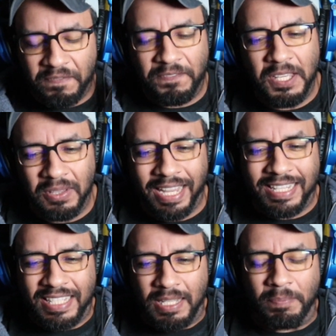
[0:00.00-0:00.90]
feel like
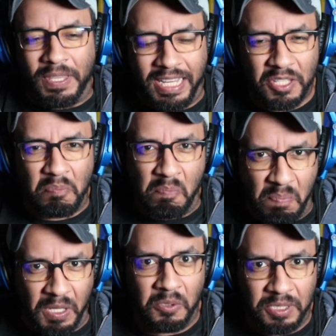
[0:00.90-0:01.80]
something is
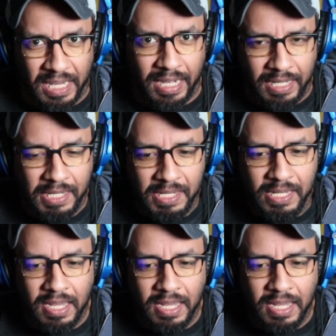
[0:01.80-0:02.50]
building,